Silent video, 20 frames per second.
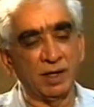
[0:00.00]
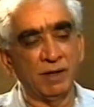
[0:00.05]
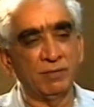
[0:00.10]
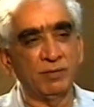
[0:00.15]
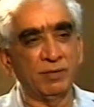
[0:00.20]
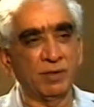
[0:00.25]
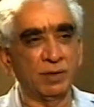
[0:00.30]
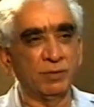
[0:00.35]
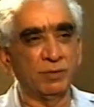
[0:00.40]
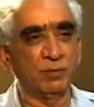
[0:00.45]

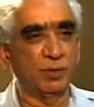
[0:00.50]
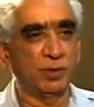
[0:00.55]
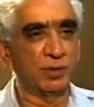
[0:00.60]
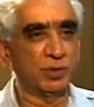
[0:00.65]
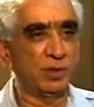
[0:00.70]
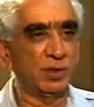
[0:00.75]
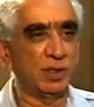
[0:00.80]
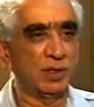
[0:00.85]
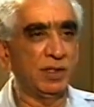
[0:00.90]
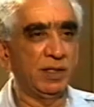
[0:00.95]
have
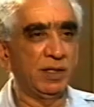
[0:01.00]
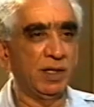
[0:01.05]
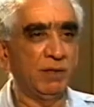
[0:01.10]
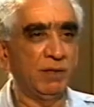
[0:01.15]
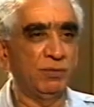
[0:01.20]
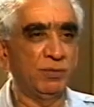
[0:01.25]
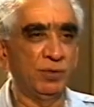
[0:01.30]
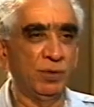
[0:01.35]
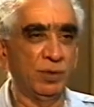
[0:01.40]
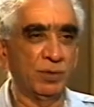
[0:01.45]
unfortunately
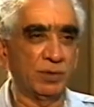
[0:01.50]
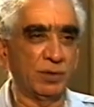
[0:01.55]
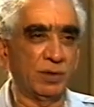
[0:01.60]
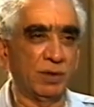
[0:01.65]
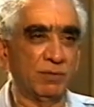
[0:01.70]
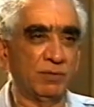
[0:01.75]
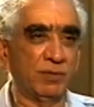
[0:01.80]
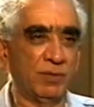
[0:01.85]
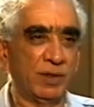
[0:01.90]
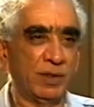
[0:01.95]
had 4
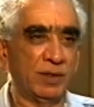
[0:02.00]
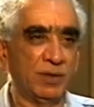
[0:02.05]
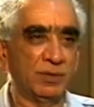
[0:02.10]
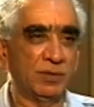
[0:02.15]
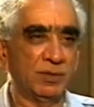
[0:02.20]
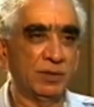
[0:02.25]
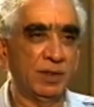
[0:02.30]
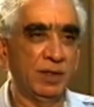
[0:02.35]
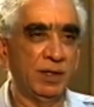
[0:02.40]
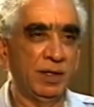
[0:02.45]
conflicts.